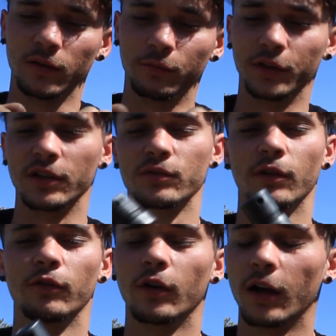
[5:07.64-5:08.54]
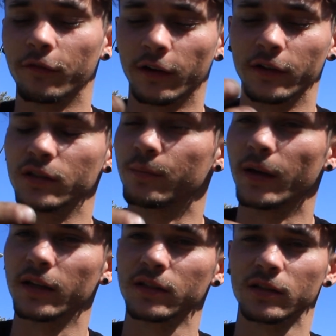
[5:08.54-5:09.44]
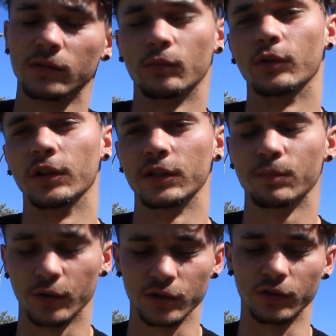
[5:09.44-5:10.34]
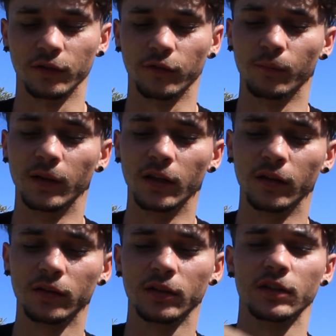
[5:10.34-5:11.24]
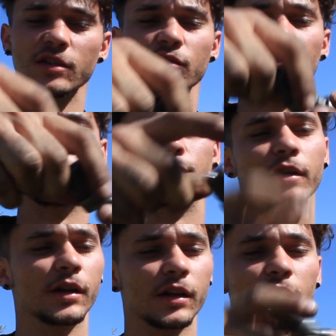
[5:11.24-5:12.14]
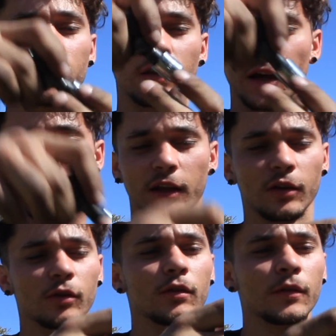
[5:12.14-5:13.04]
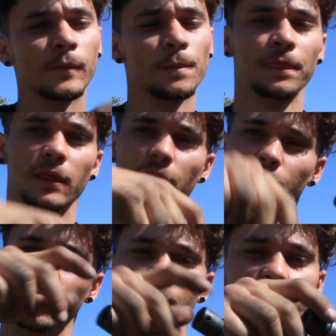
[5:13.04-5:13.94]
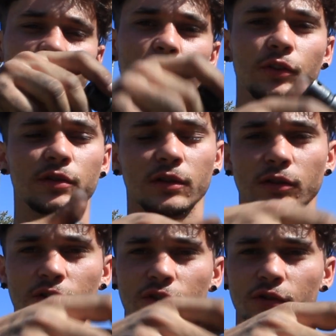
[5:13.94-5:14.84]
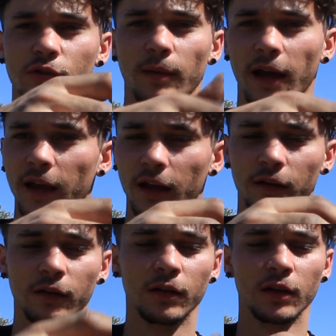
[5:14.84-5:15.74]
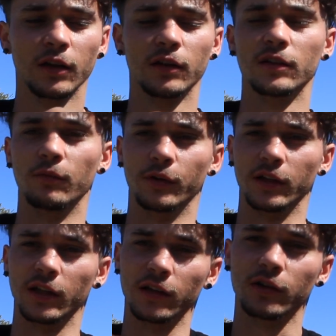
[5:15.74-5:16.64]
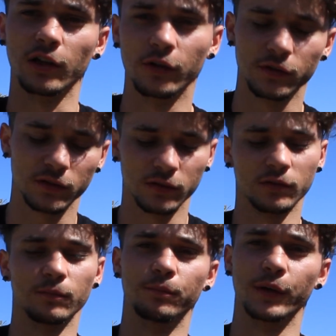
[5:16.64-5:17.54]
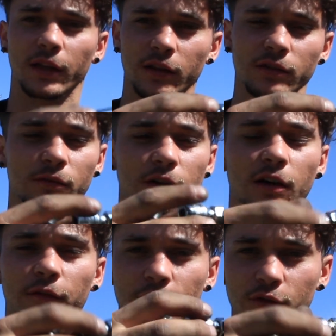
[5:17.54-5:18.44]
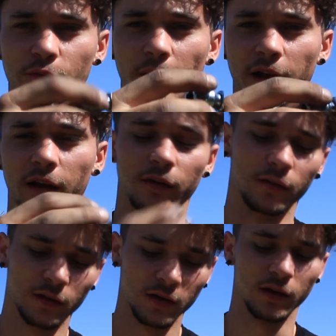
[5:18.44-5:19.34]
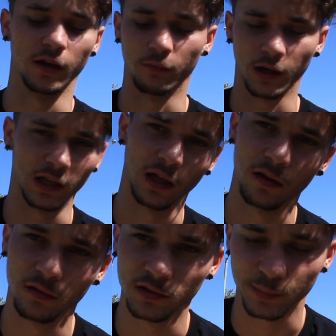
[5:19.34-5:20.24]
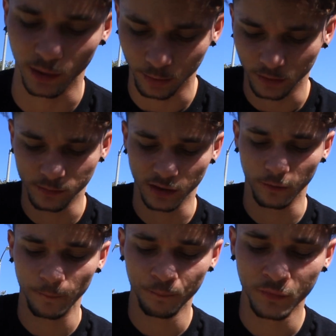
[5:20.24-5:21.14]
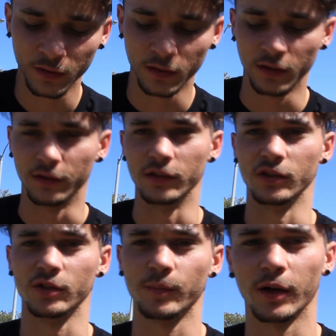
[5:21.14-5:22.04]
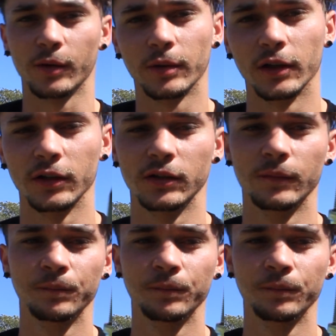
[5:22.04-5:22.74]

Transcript: With the swivel, I found it's best, or at least personally for me, because you could put it in at an angle and then break it loose and then just do it by hand. When you get it close, break this one off, do it by hand, and voila, spark plug comes out. This is a spark plug,